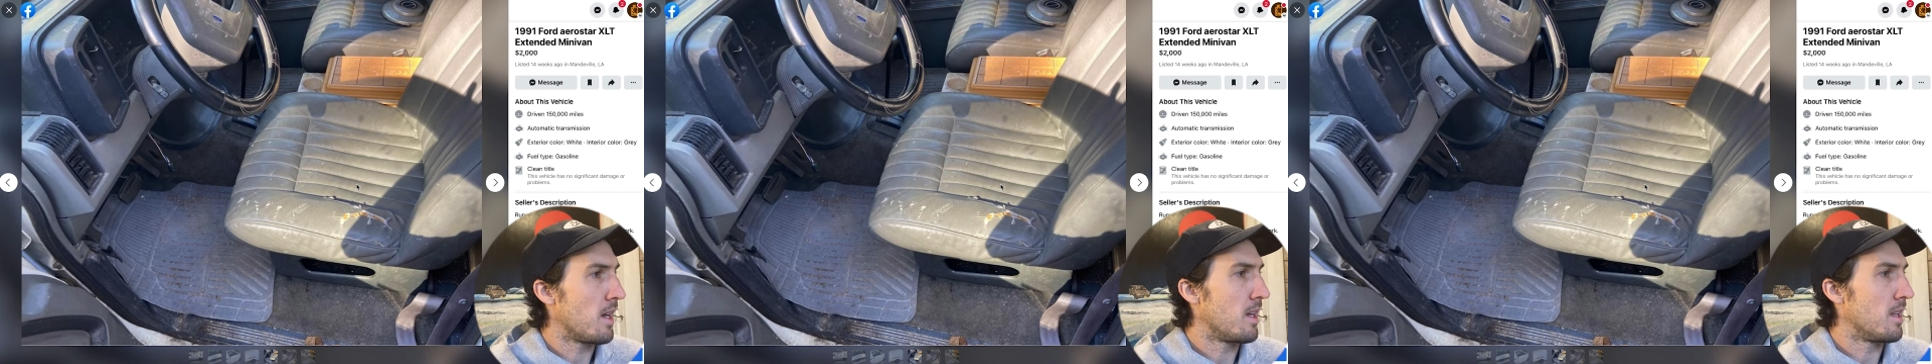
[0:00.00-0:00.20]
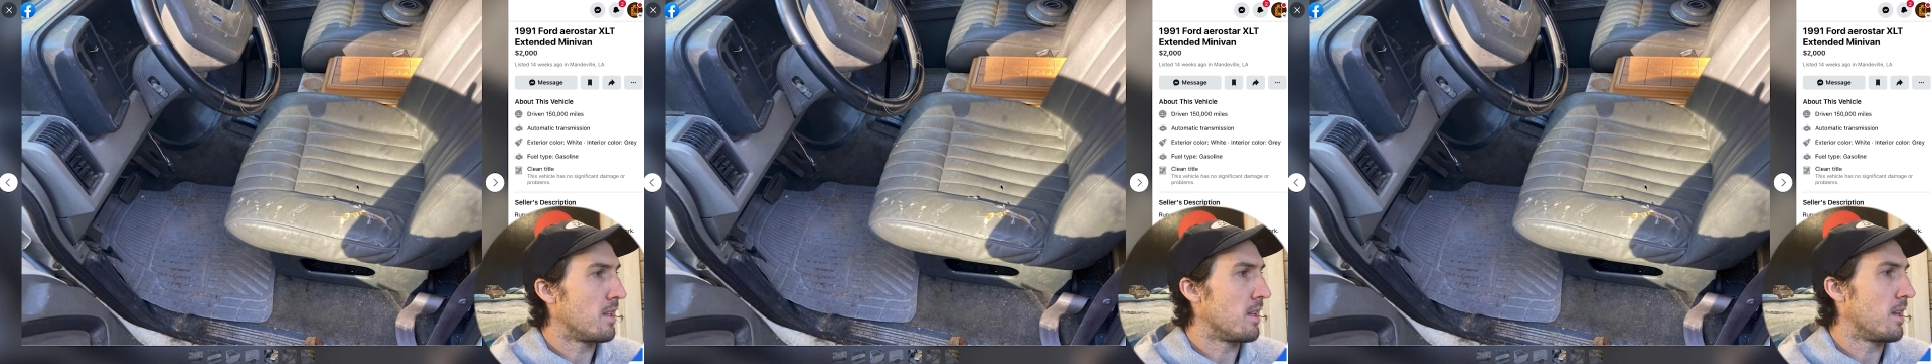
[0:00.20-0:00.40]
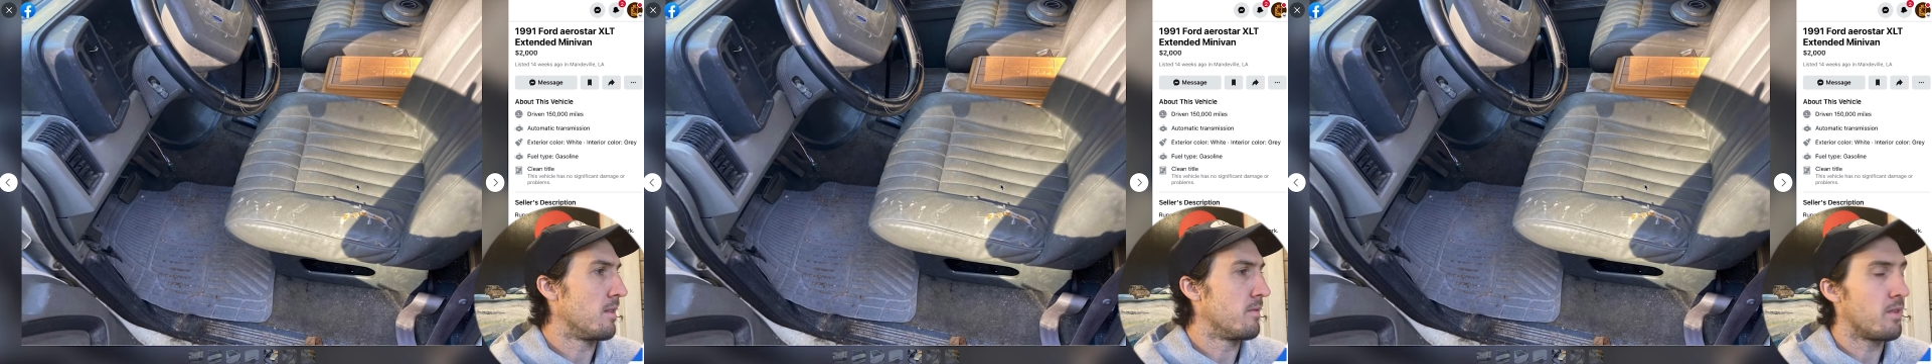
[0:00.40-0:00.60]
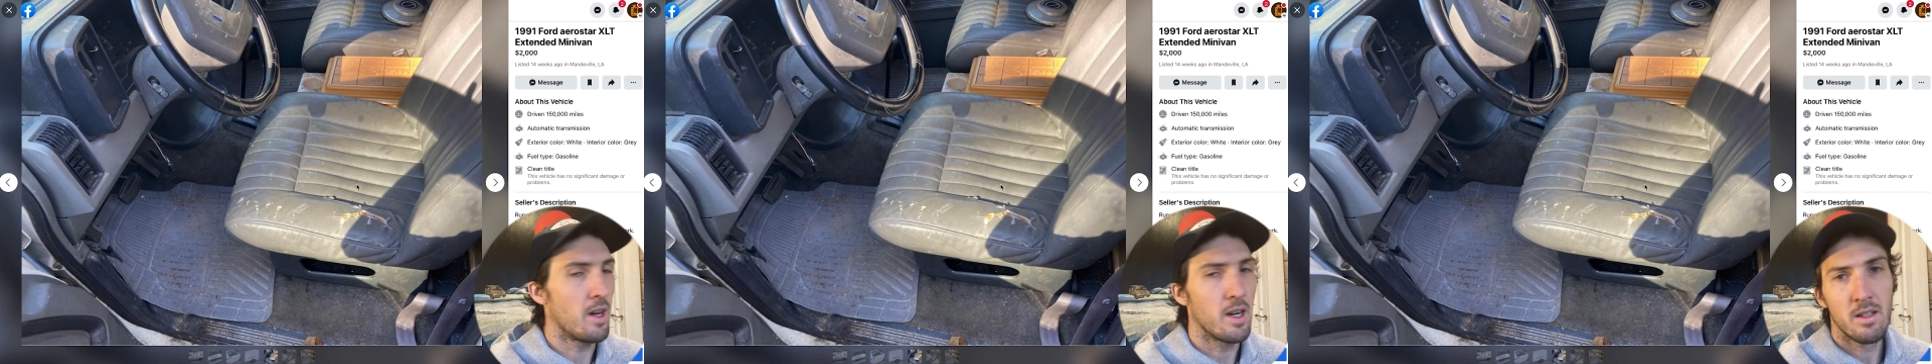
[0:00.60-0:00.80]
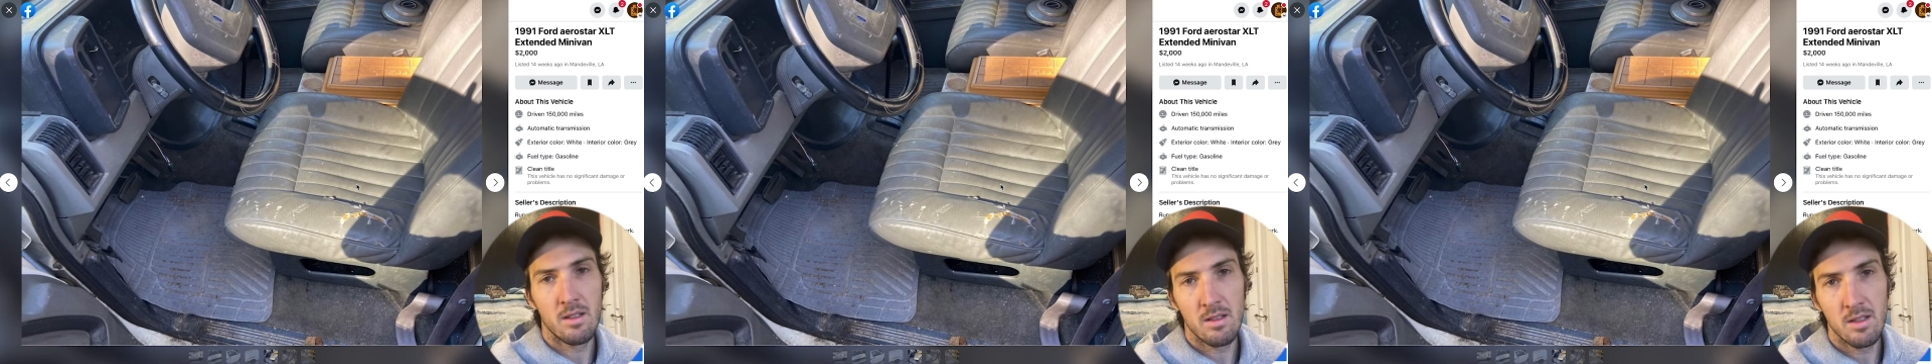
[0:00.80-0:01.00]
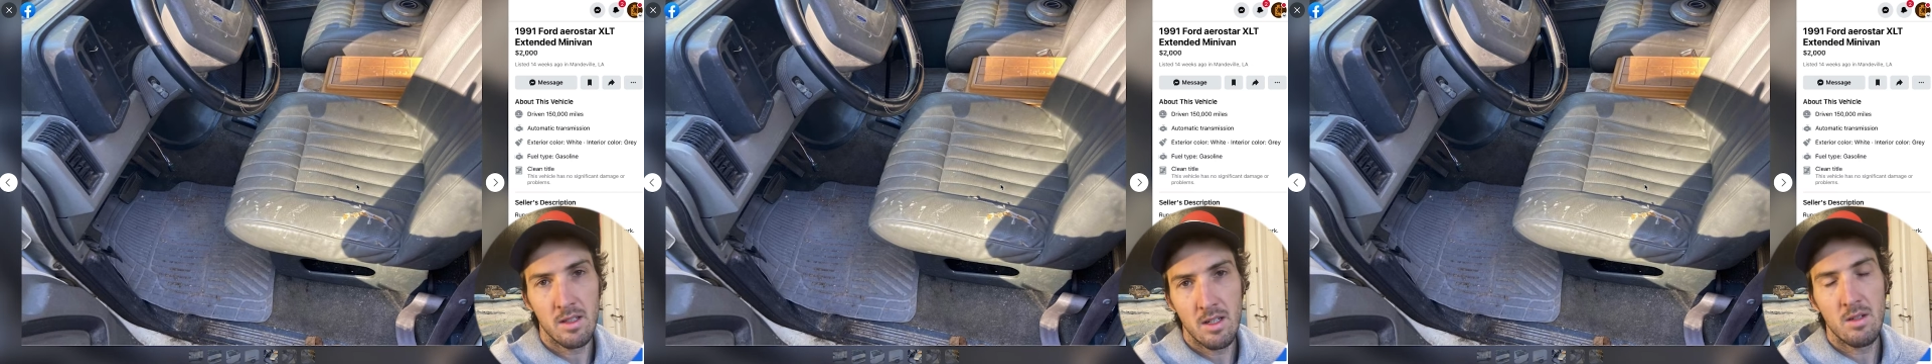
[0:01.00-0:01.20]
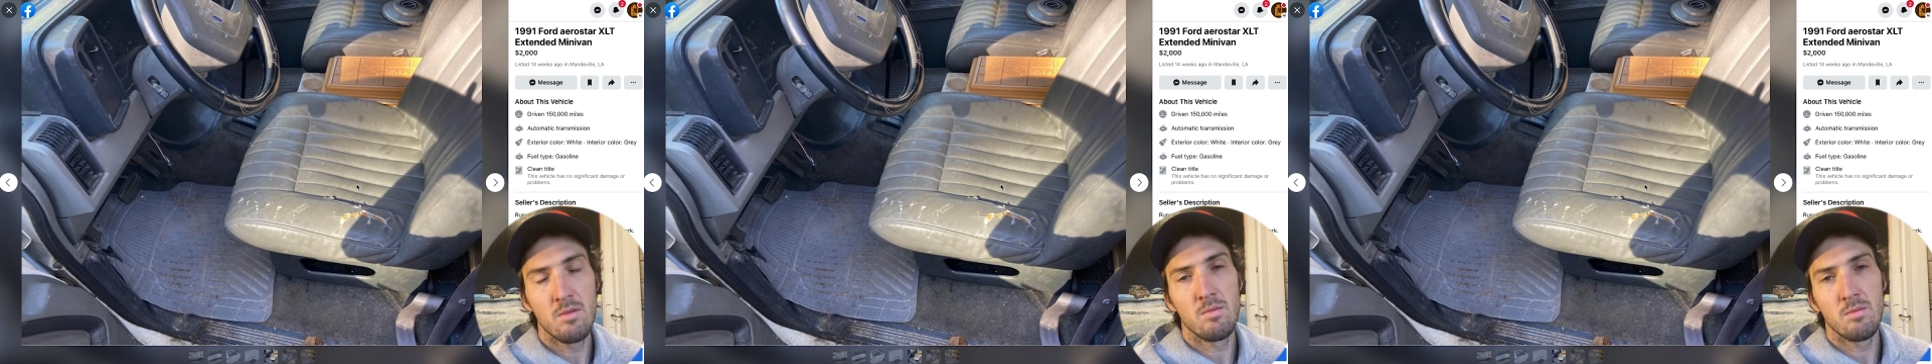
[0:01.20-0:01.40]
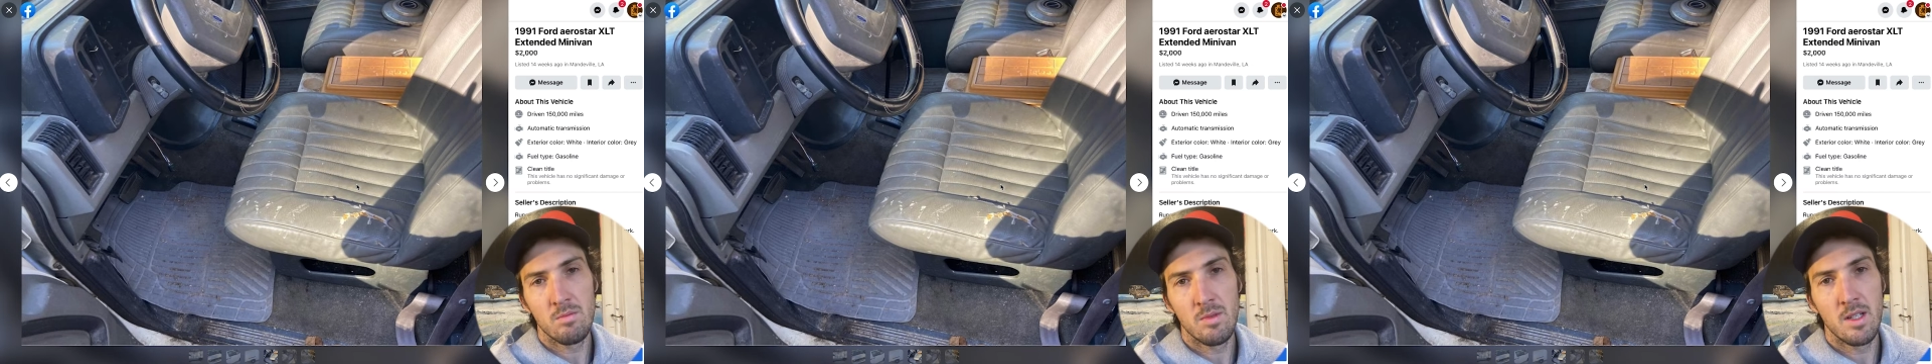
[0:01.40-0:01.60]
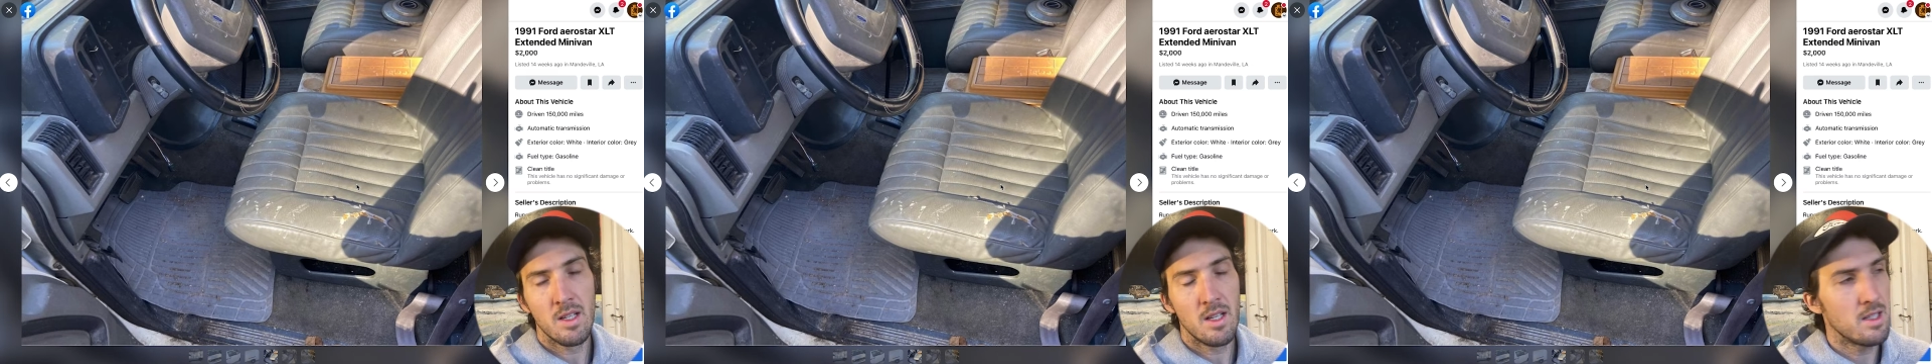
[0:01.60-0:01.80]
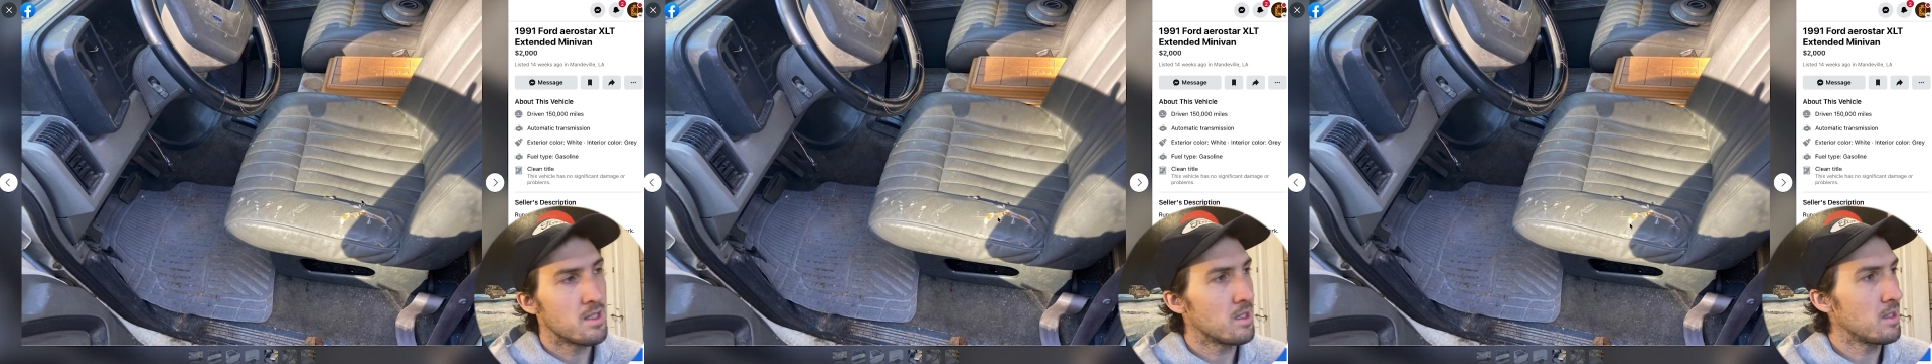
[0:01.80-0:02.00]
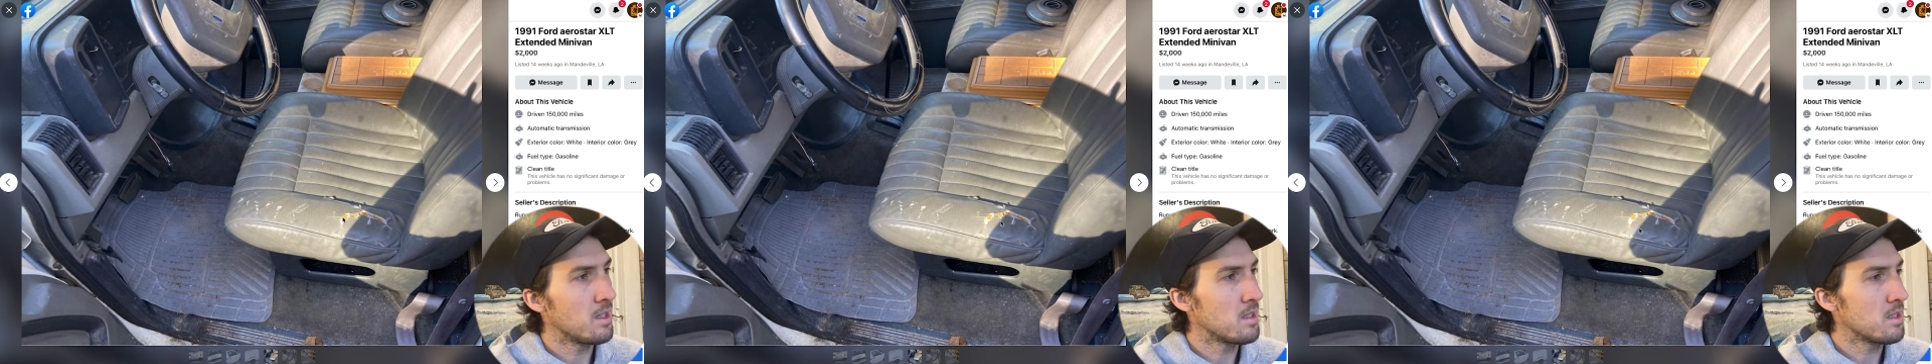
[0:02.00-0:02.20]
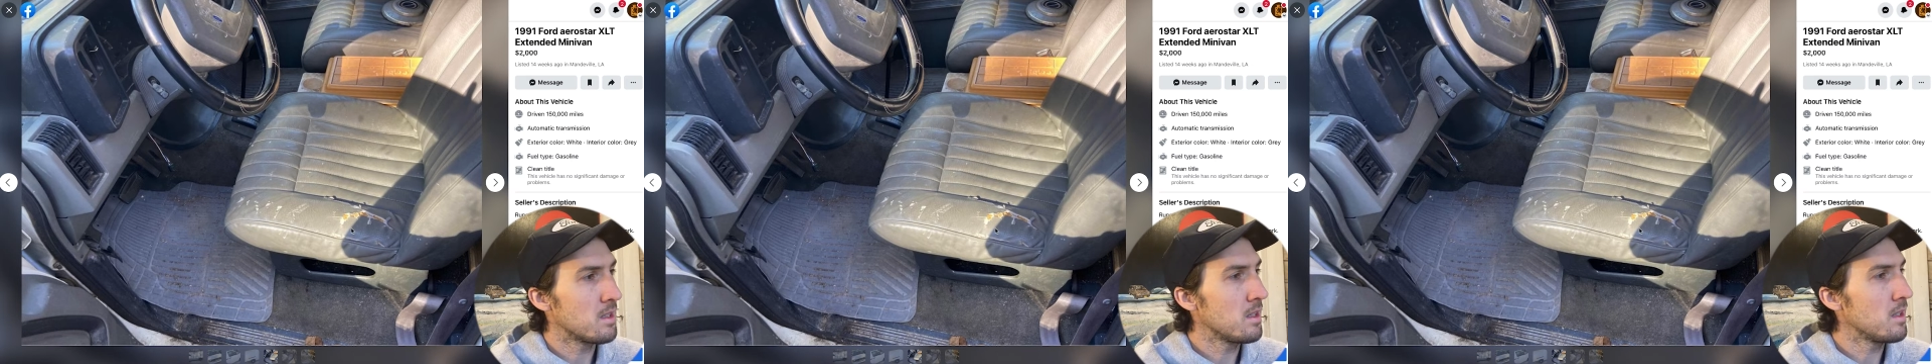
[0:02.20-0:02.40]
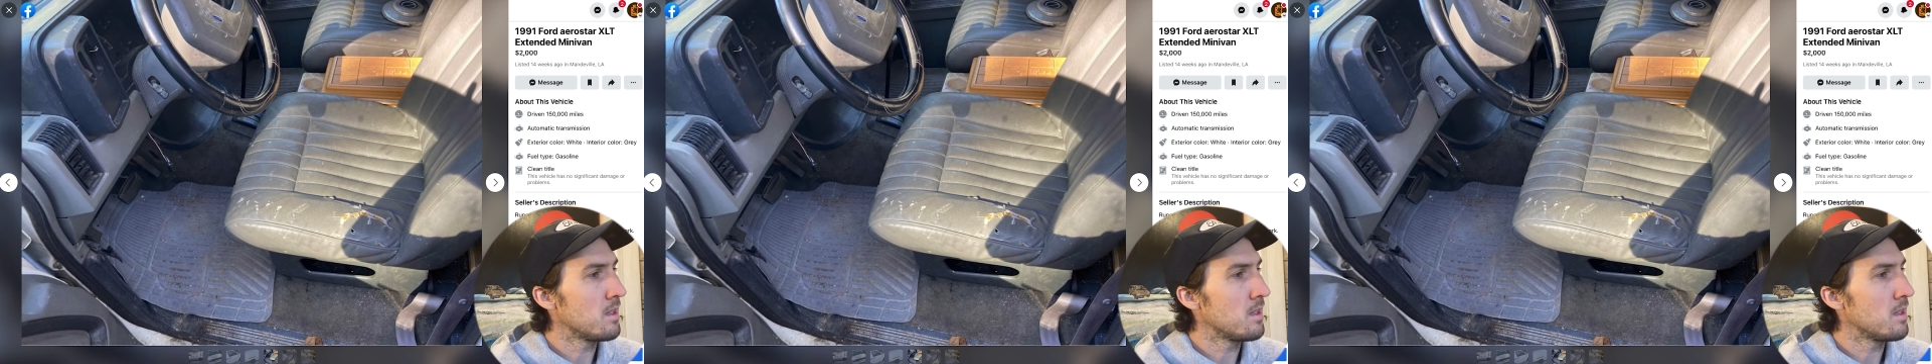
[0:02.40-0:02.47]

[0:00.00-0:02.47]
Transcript: And vinyl, it's a little.